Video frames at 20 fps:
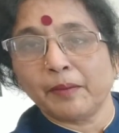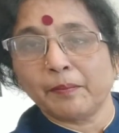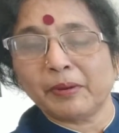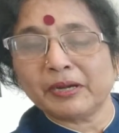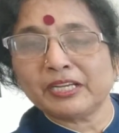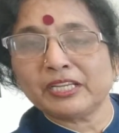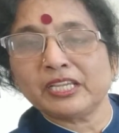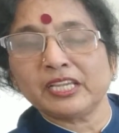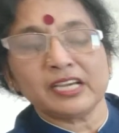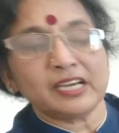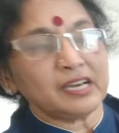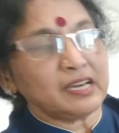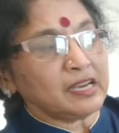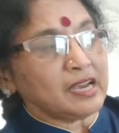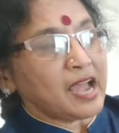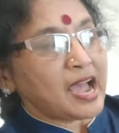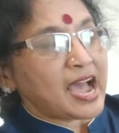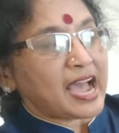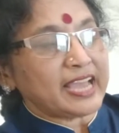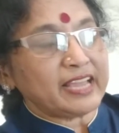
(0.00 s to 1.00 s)
But
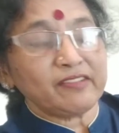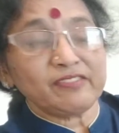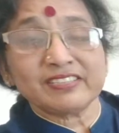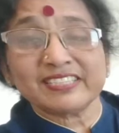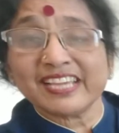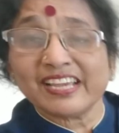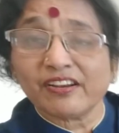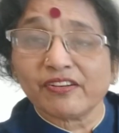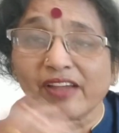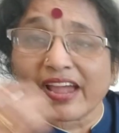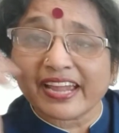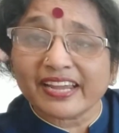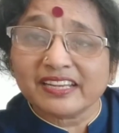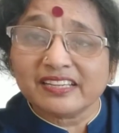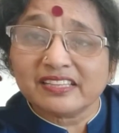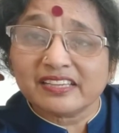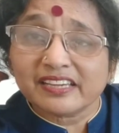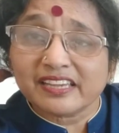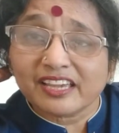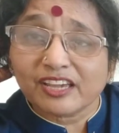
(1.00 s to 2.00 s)
here I will say
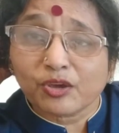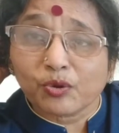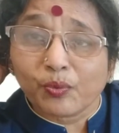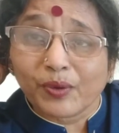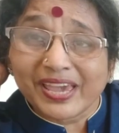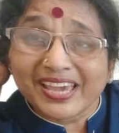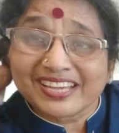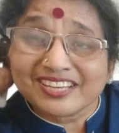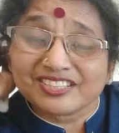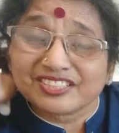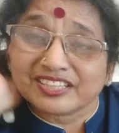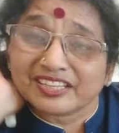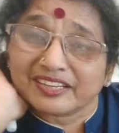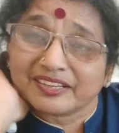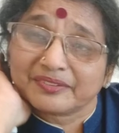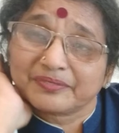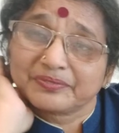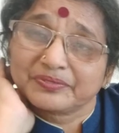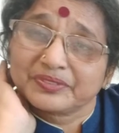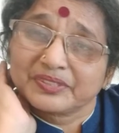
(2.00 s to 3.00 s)
write the equation.